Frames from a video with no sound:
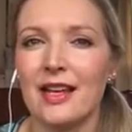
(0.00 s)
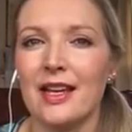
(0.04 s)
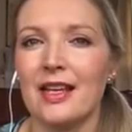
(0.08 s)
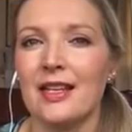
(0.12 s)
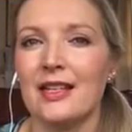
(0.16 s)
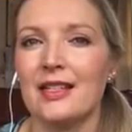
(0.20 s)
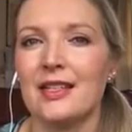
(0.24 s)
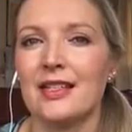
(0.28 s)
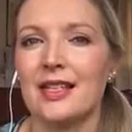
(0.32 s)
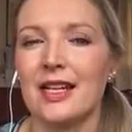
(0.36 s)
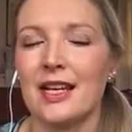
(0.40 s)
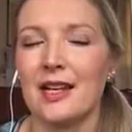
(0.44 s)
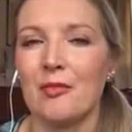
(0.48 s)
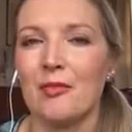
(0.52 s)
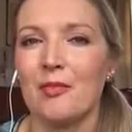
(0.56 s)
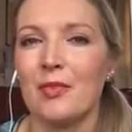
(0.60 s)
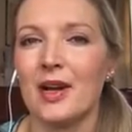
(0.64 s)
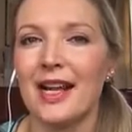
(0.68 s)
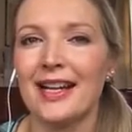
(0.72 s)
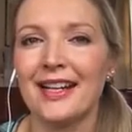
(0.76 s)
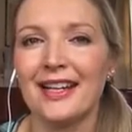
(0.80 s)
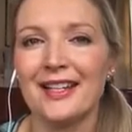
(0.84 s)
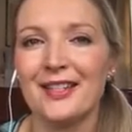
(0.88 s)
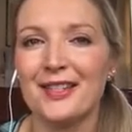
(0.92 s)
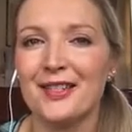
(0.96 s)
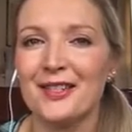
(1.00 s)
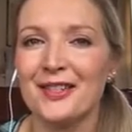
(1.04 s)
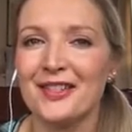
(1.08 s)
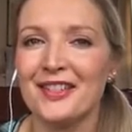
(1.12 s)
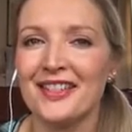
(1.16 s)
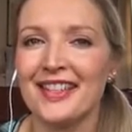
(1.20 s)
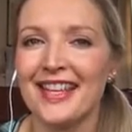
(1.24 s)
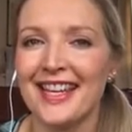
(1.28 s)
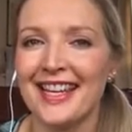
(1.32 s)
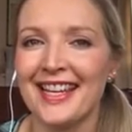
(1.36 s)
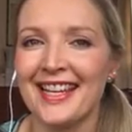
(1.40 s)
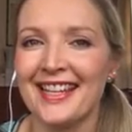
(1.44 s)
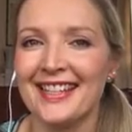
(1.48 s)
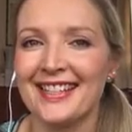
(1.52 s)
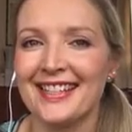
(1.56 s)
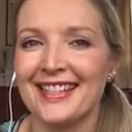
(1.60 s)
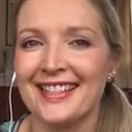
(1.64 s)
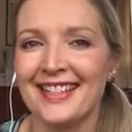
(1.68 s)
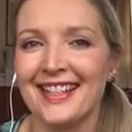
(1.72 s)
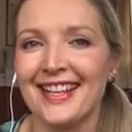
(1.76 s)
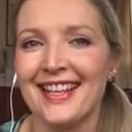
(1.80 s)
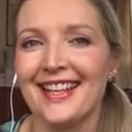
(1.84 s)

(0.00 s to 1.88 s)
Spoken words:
and I can do that.